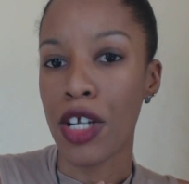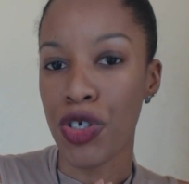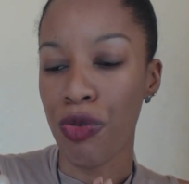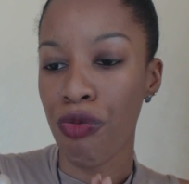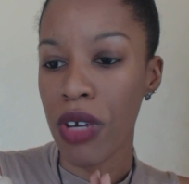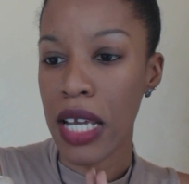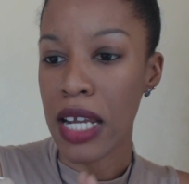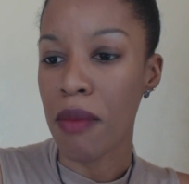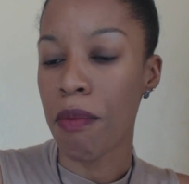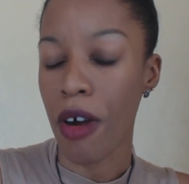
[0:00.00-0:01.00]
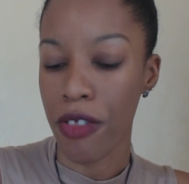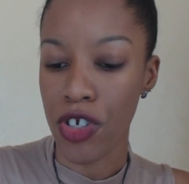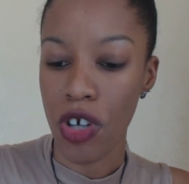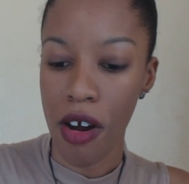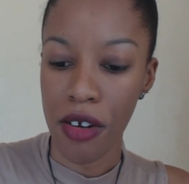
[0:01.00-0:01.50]
to read
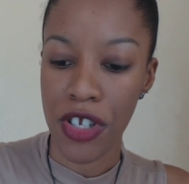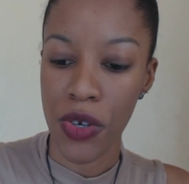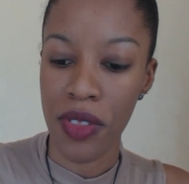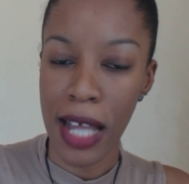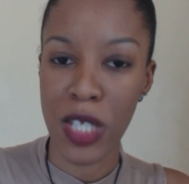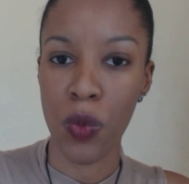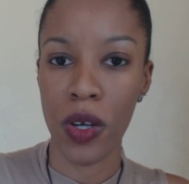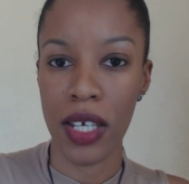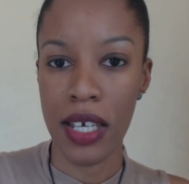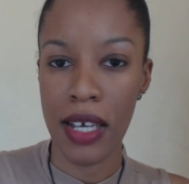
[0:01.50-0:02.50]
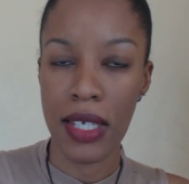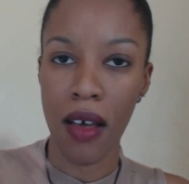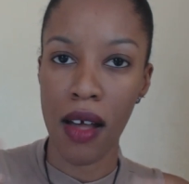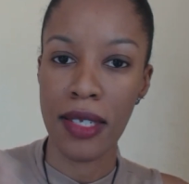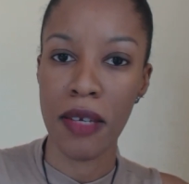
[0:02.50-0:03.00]
birth charts. So that's what he's
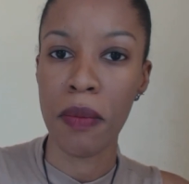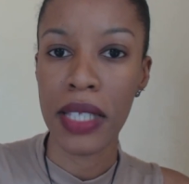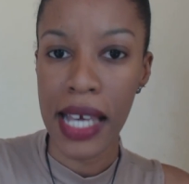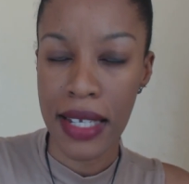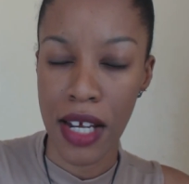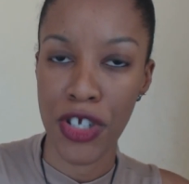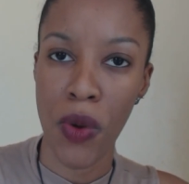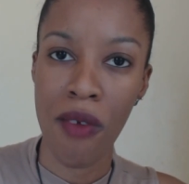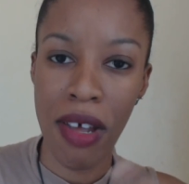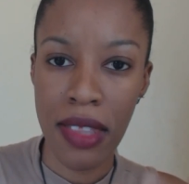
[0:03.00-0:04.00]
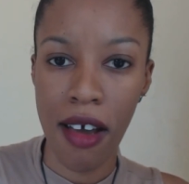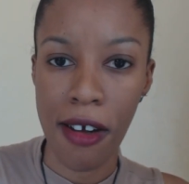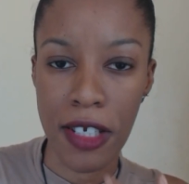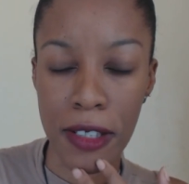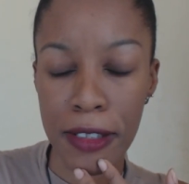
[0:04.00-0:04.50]
contemplating. So I read the
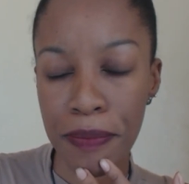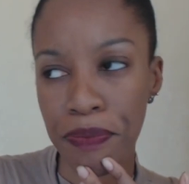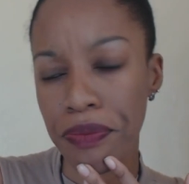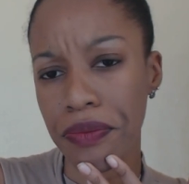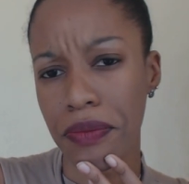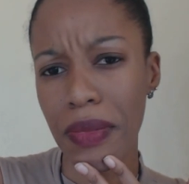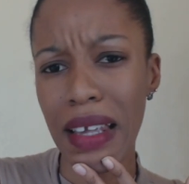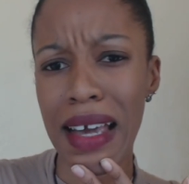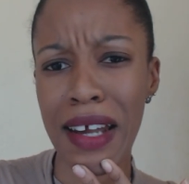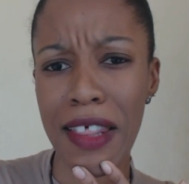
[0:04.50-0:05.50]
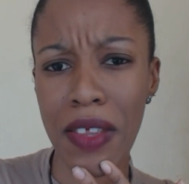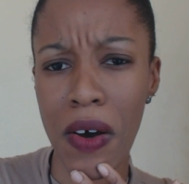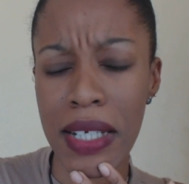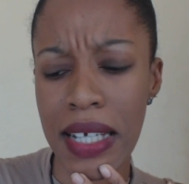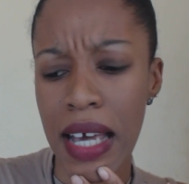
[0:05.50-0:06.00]
article and I
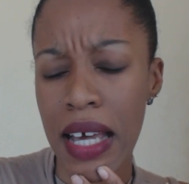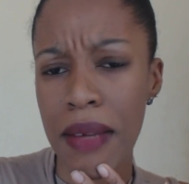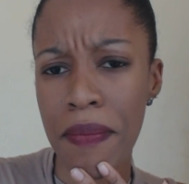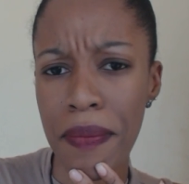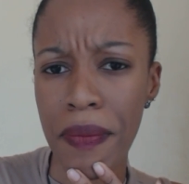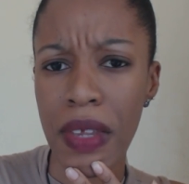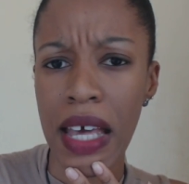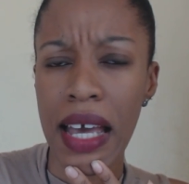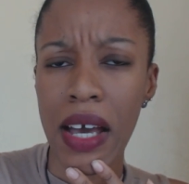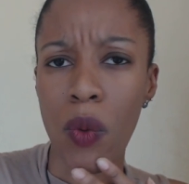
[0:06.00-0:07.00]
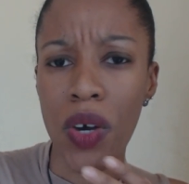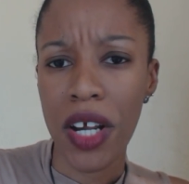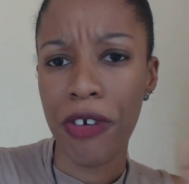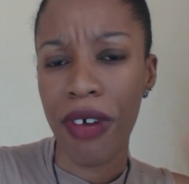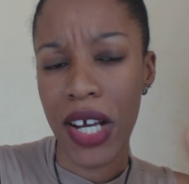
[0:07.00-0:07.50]
thought,
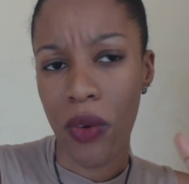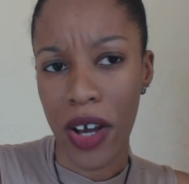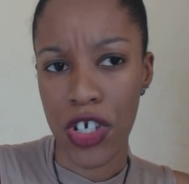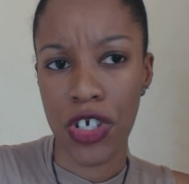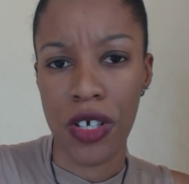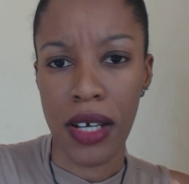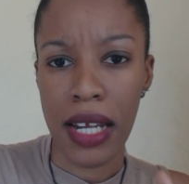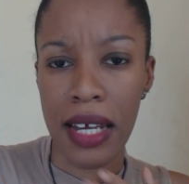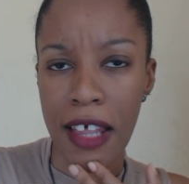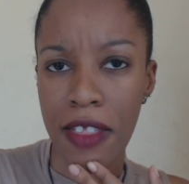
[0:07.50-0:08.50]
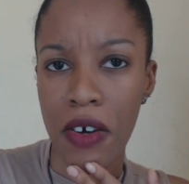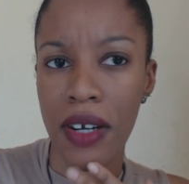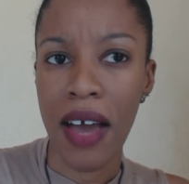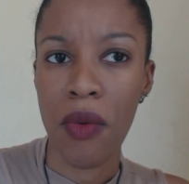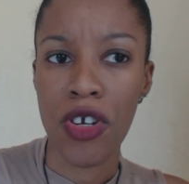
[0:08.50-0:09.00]
what a great question. And I
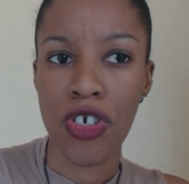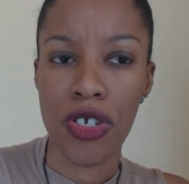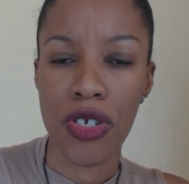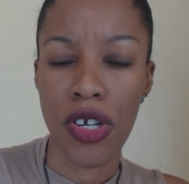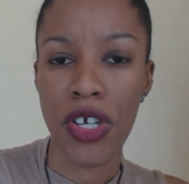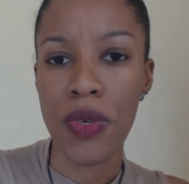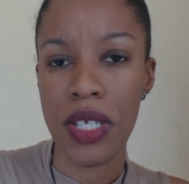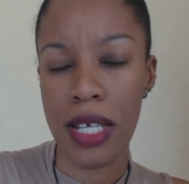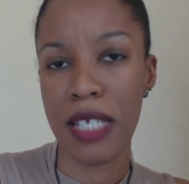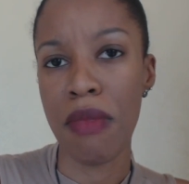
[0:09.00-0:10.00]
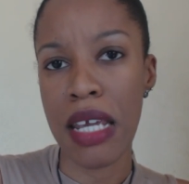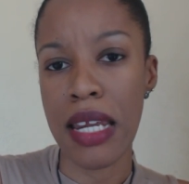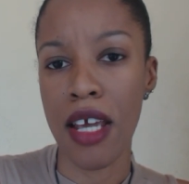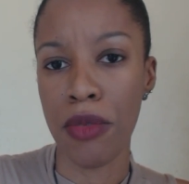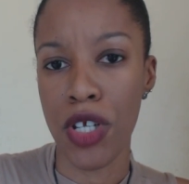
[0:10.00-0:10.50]
thought I would just use this
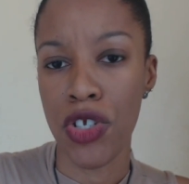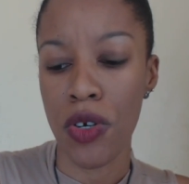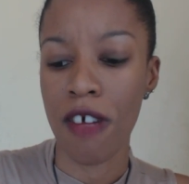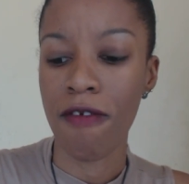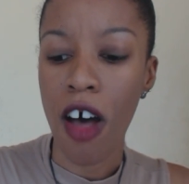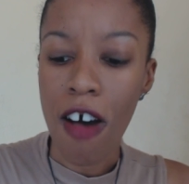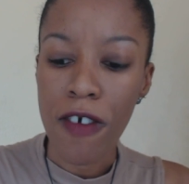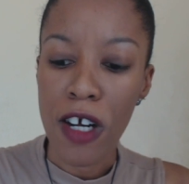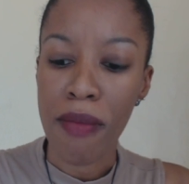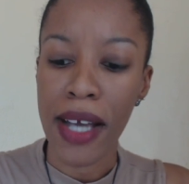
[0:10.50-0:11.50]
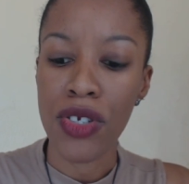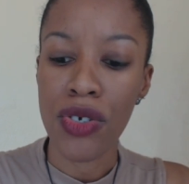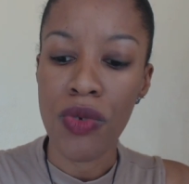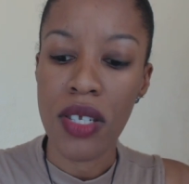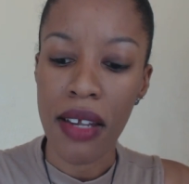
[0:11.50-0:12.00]
medium to sort of offer my
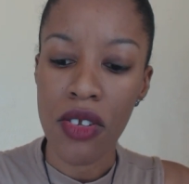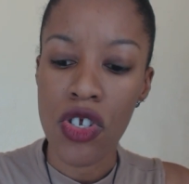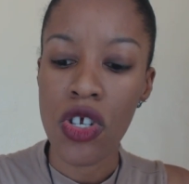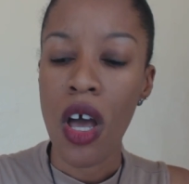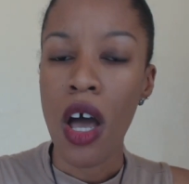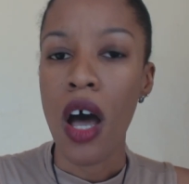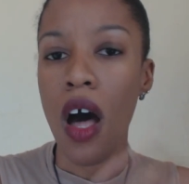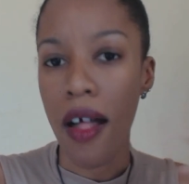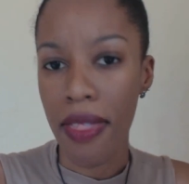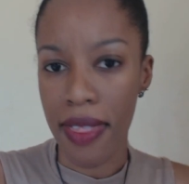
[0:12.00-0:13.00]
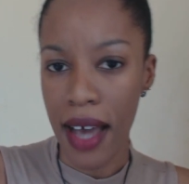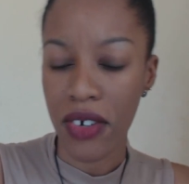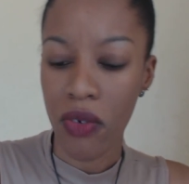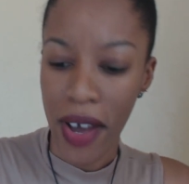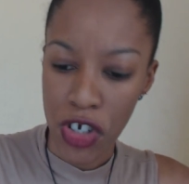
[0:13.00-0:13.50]
2 cents on
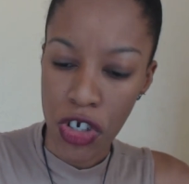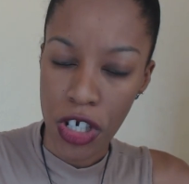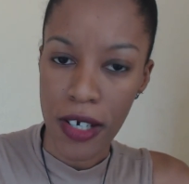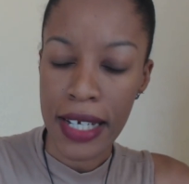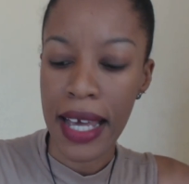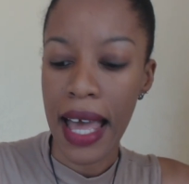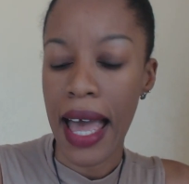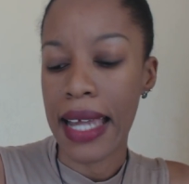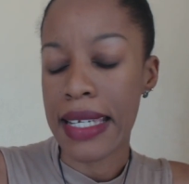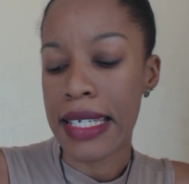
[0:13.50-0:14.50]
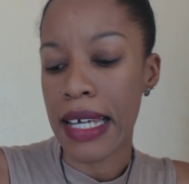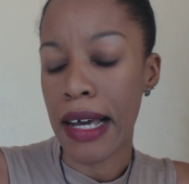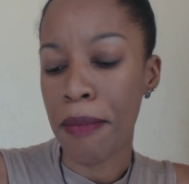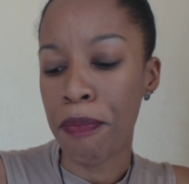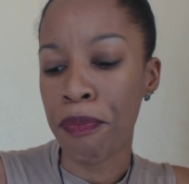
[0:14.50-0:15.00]
that question.
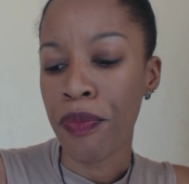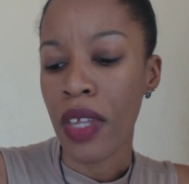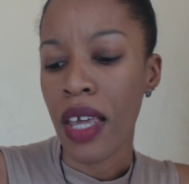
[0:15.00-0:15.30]
And